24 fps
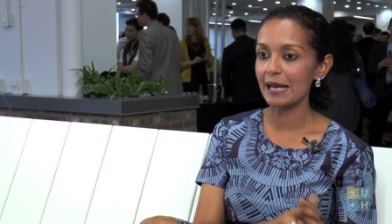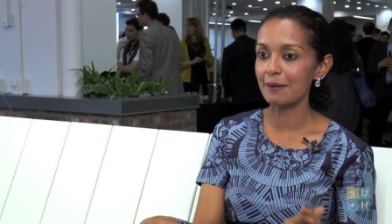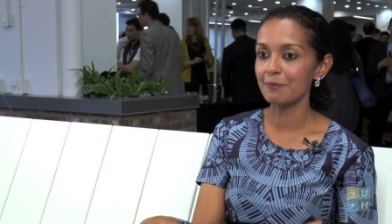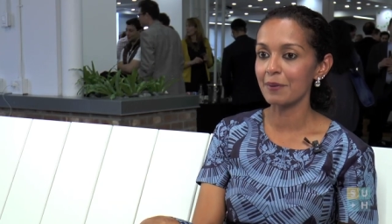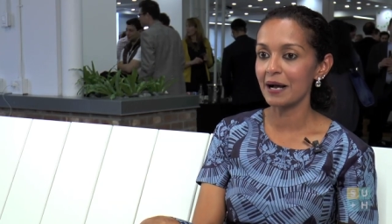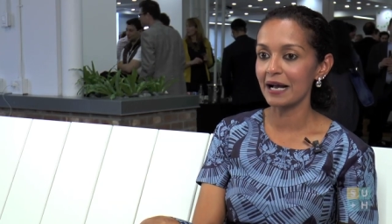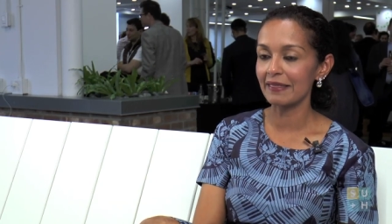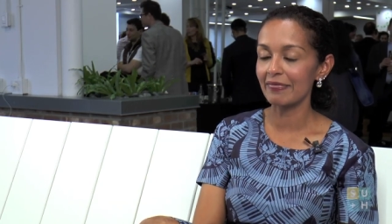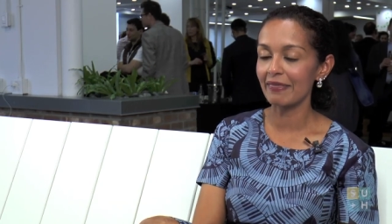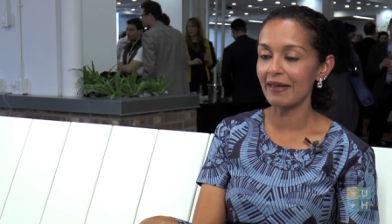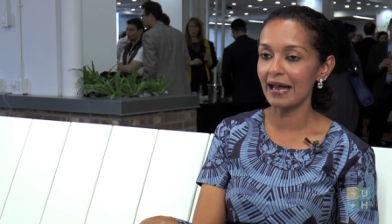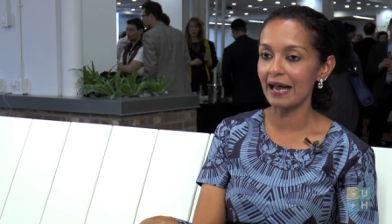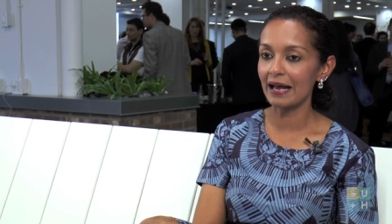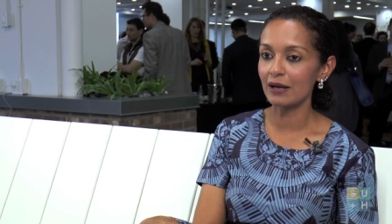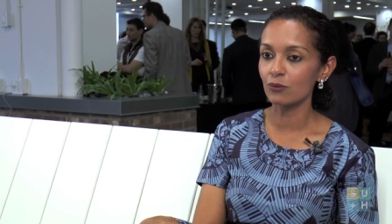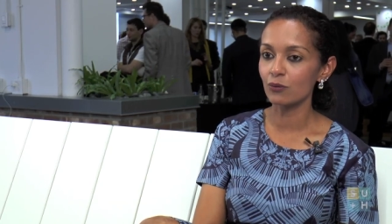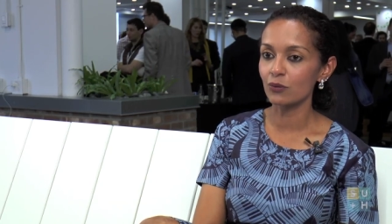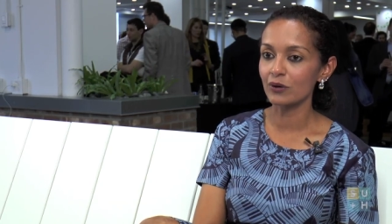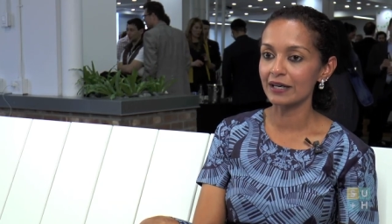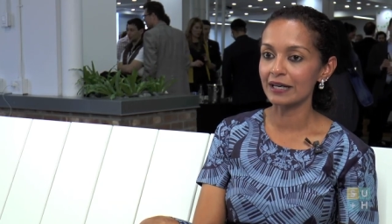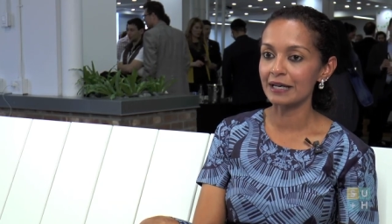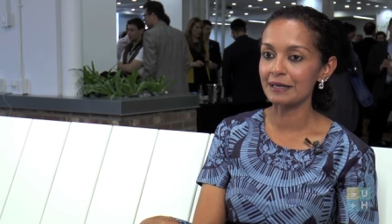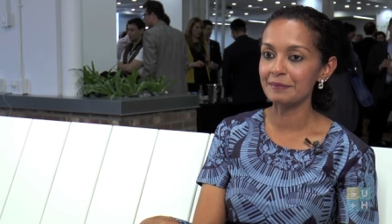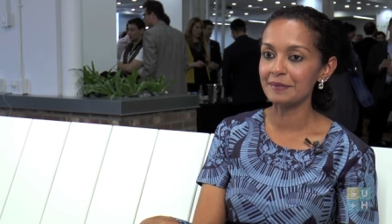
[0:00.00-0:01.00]
And by that,
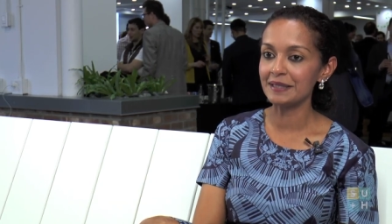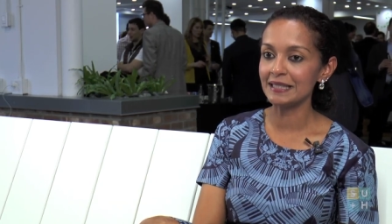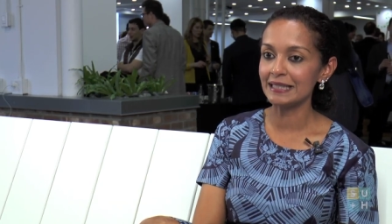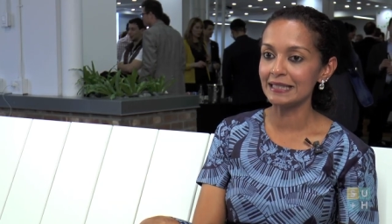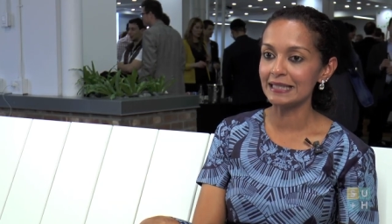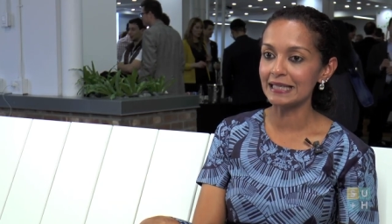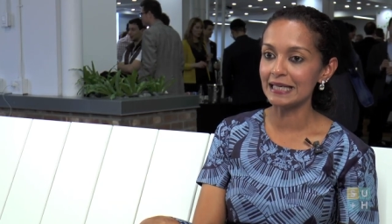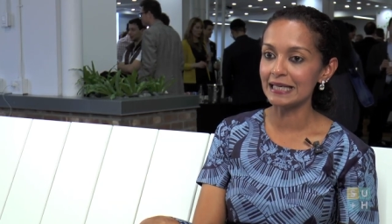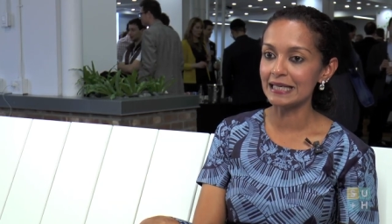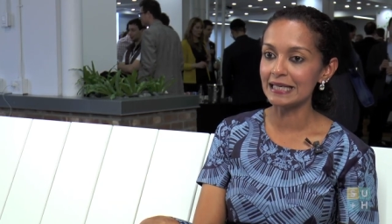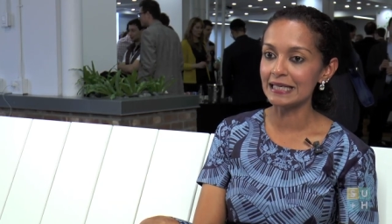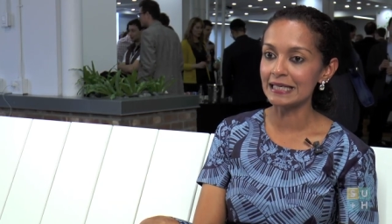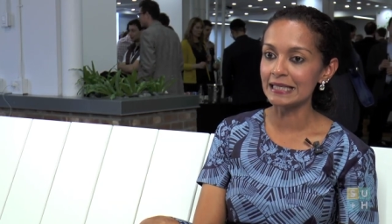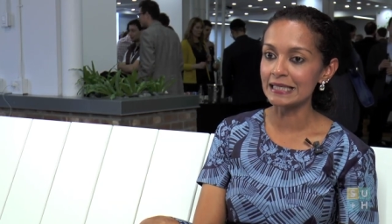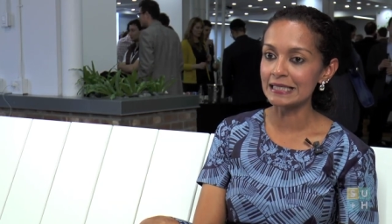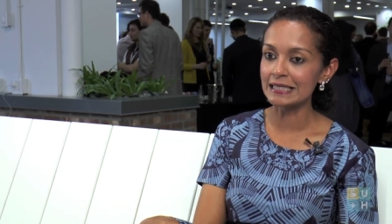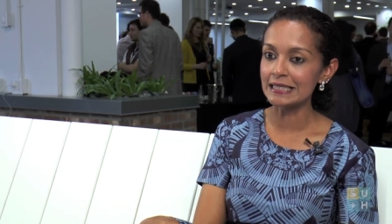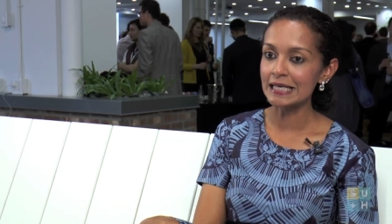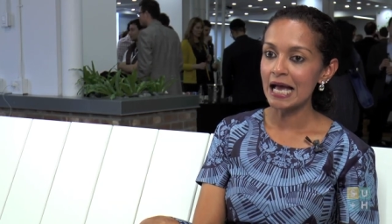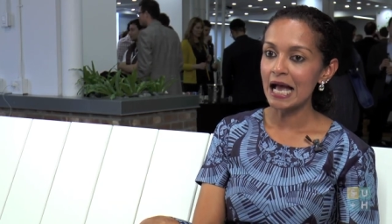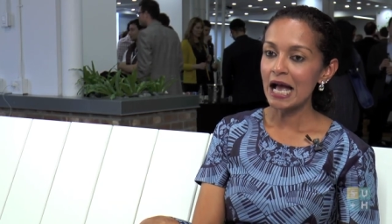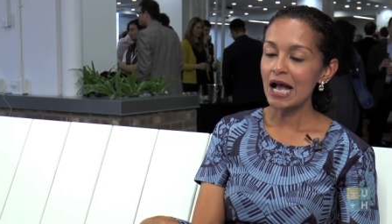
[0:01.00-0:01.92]
what I mean is